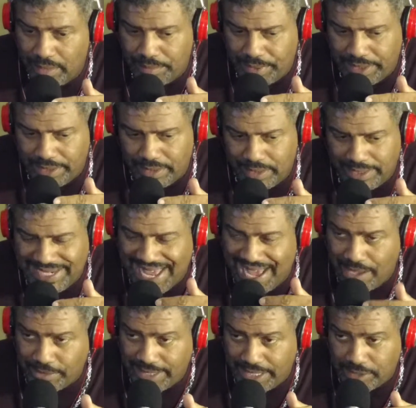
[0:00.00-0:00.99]
But
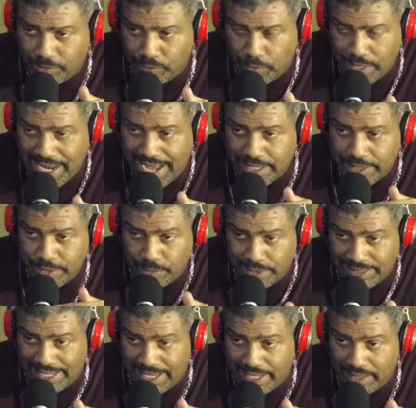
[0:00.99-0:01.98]
nowadays, we're not
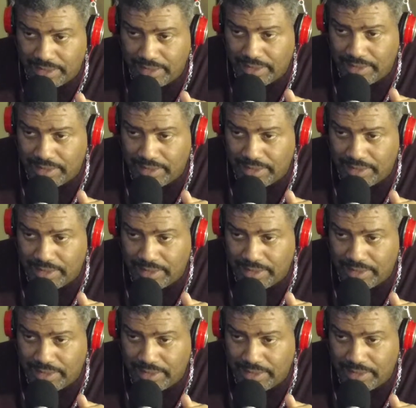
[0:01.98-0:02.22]
doing that.